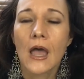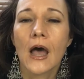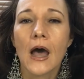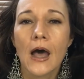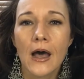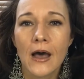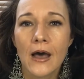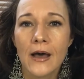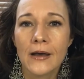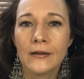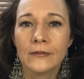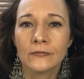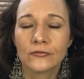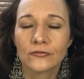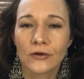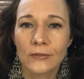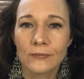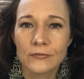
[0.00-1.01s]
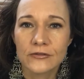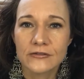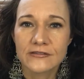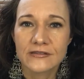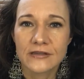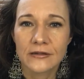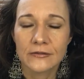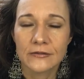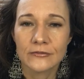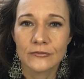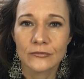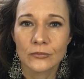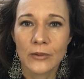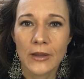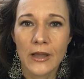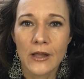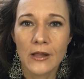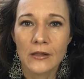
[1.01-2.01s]
from the sun as
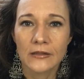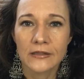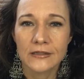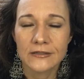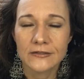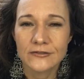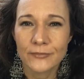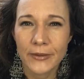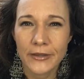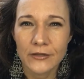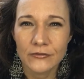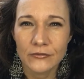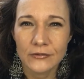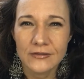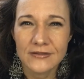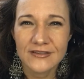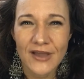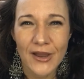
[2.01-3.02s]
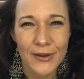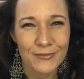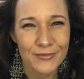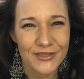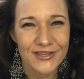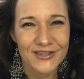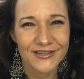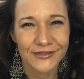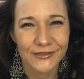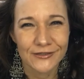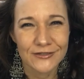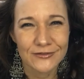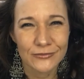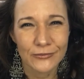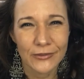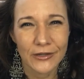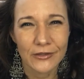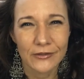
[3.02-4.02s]
well, and it depends on the time of the year as
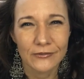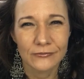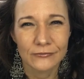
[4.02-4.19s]
well.